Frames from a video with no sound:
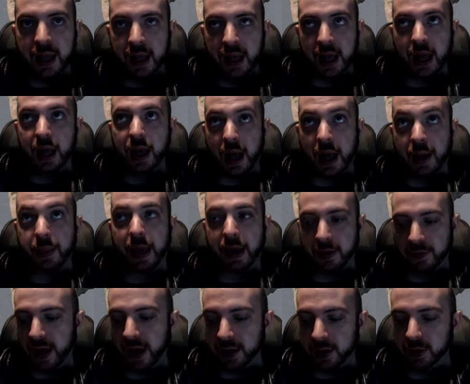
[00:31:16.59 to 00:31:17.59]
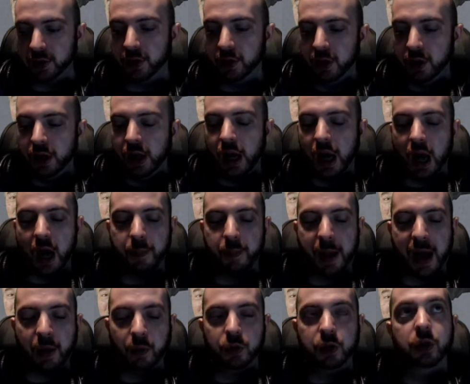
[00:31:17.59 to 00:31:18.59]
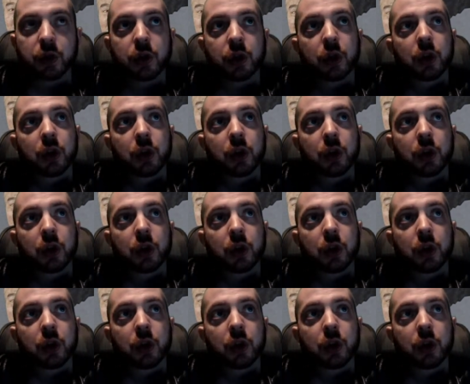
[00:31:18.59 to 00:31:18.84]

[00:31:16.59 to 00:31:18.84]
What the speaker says: at that event about